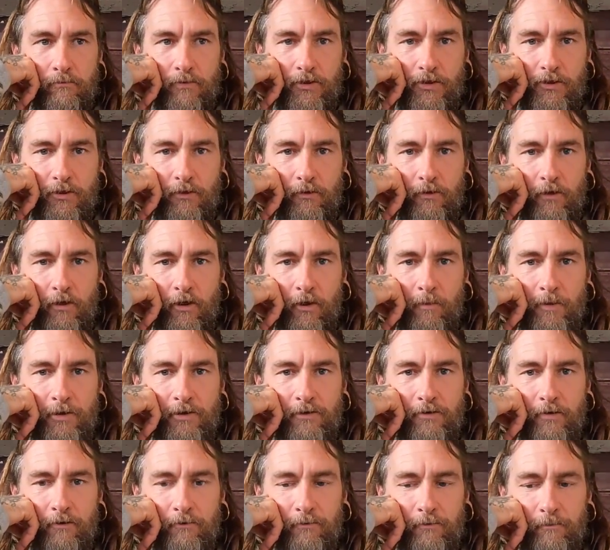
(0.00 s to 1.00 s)
stealing all my
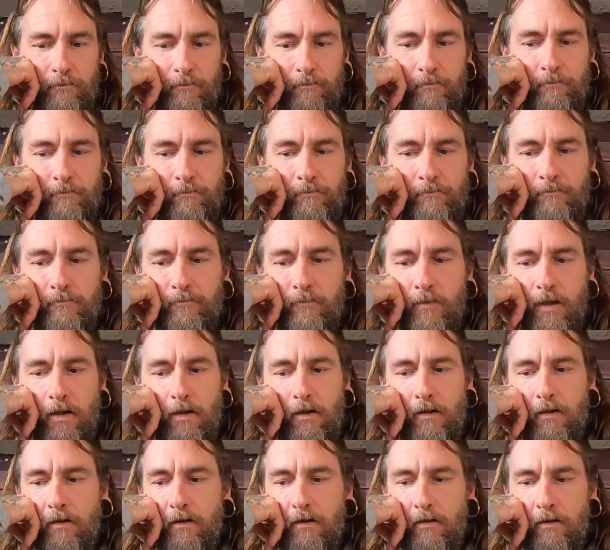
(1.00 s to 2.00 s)
stuff.
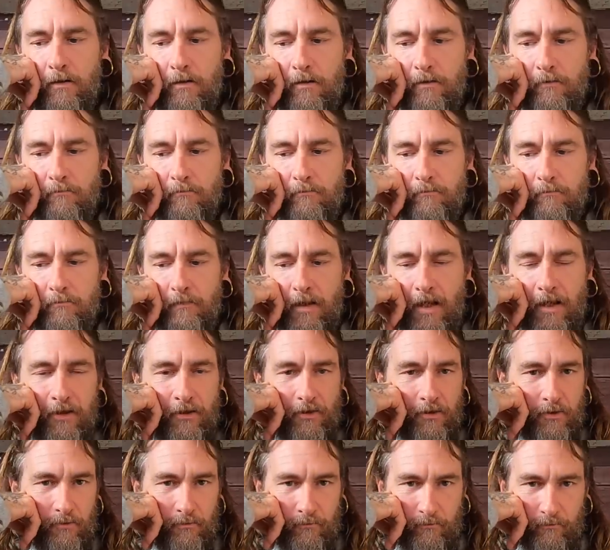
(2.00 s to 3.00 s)
That
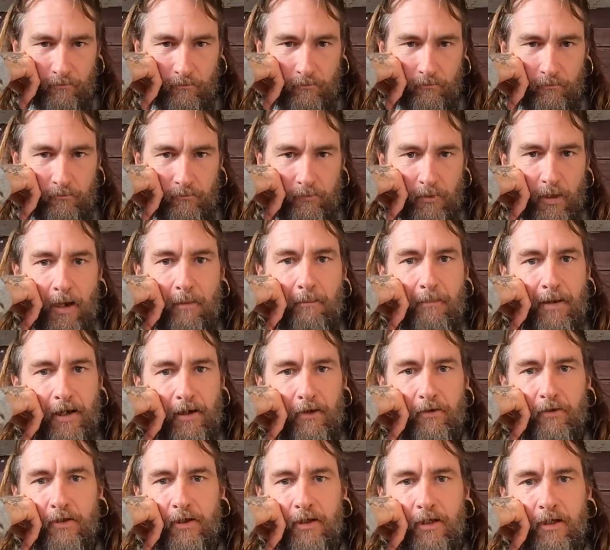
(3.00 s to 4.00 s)
is
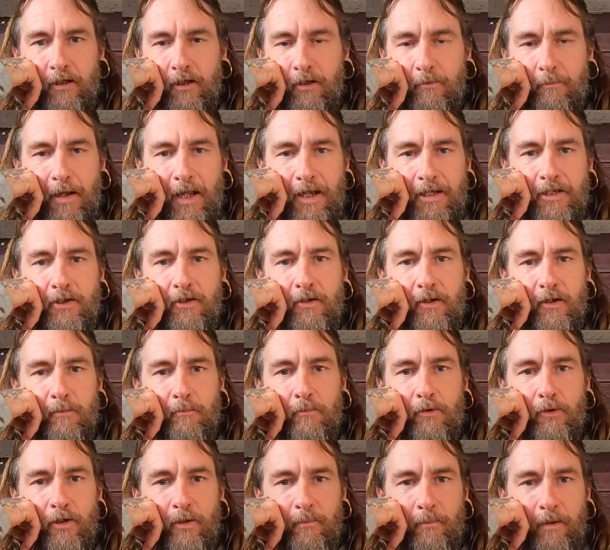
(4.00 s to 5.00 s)
primarily an imaginary
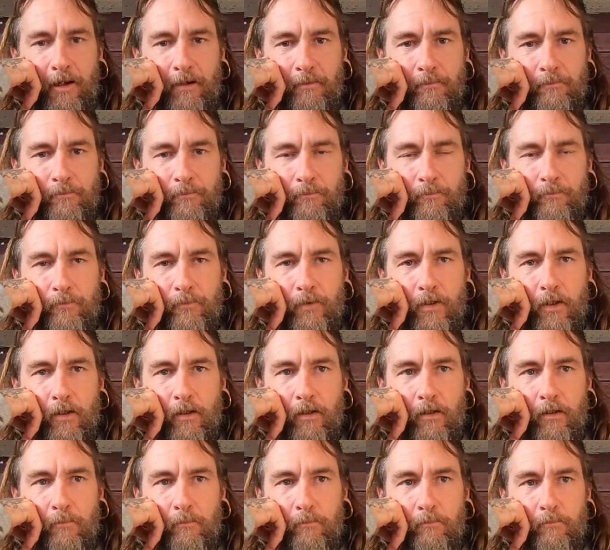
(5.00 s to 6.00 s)
boogeyman.
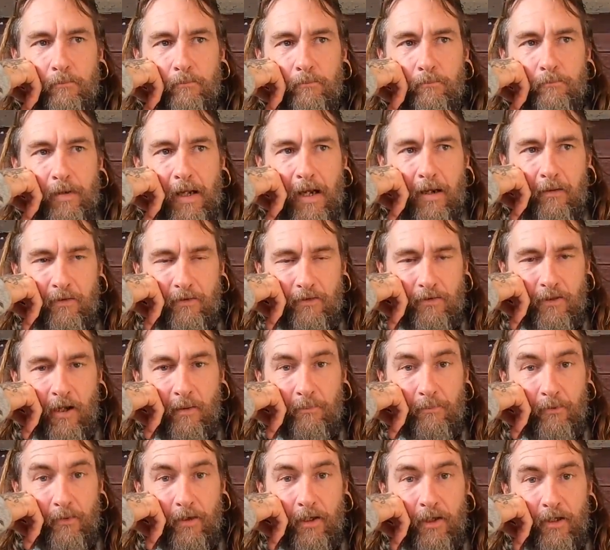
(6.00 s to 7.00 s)
Pirates
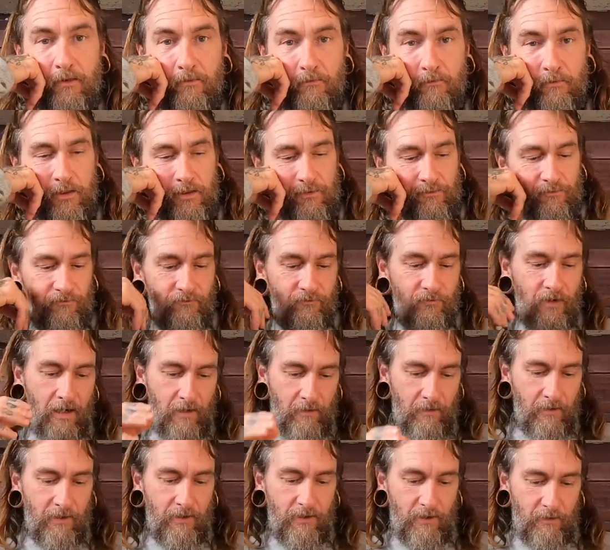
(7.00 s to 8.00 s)
operate in
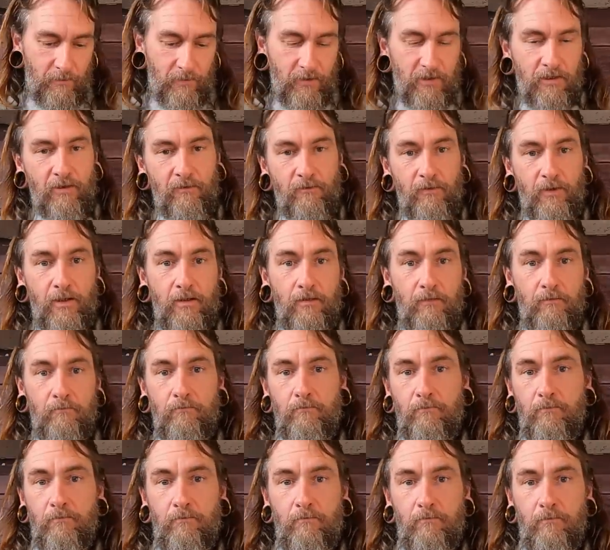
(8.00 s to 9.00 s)
very specific
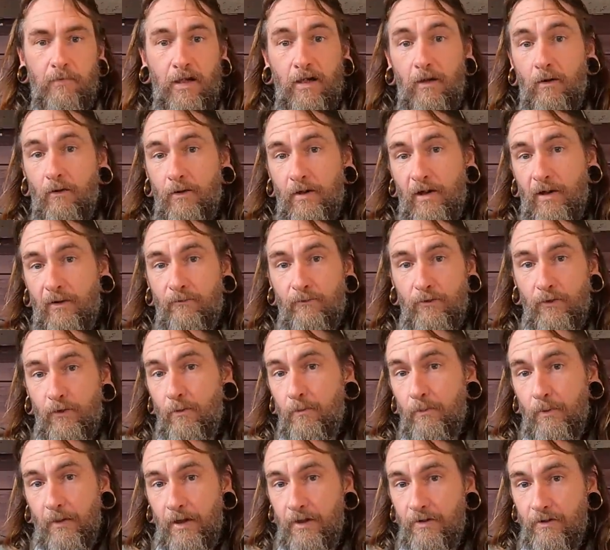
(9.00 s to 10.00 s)
and only a
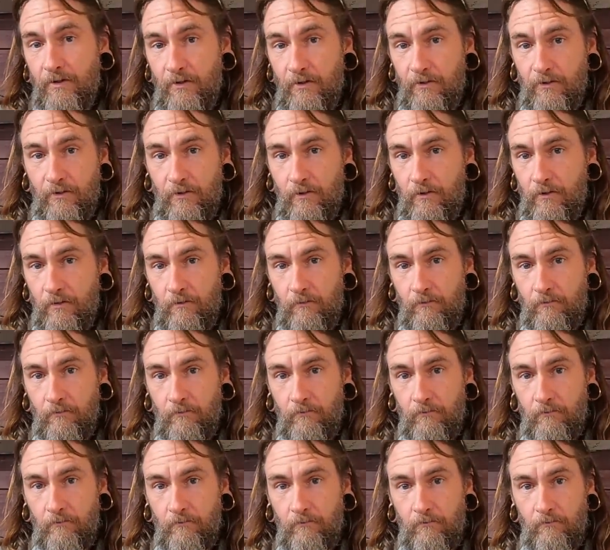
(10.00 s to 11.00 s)
few places
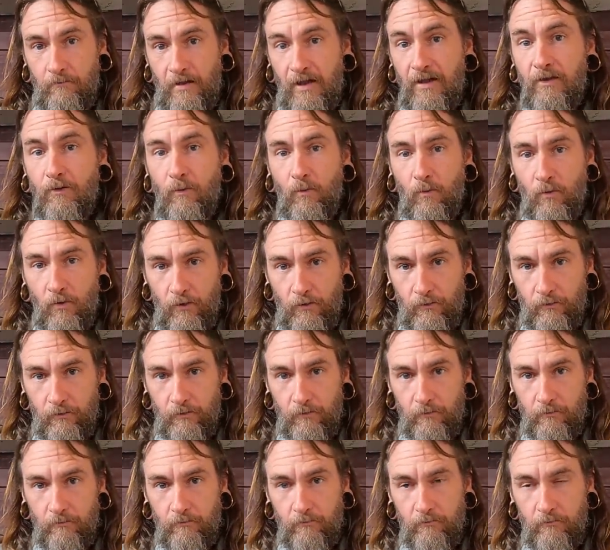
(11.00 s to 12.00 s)
in the world.
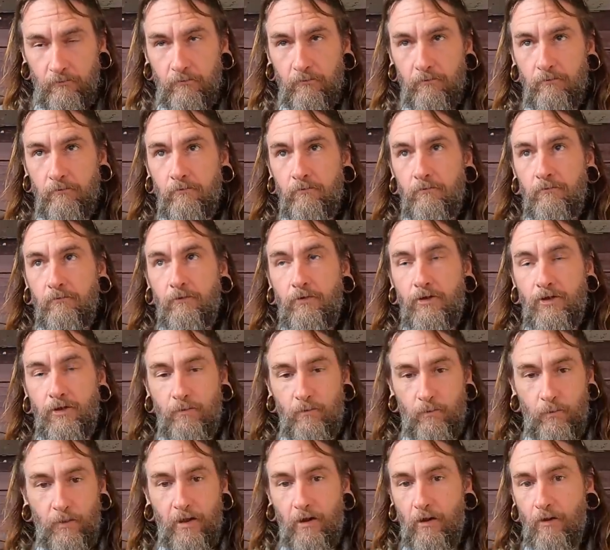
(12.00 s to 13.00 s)

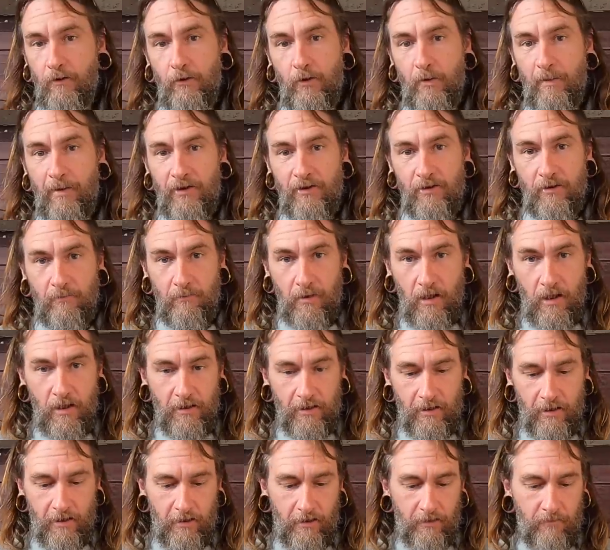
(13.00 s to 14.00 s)
We all know about
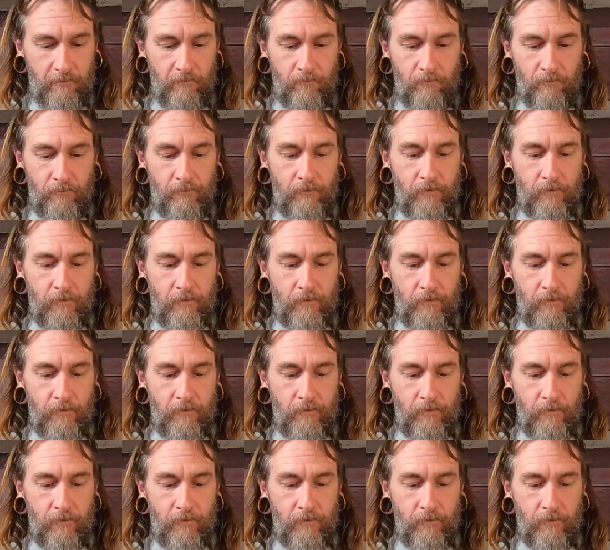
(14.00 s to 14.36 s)
Somalia.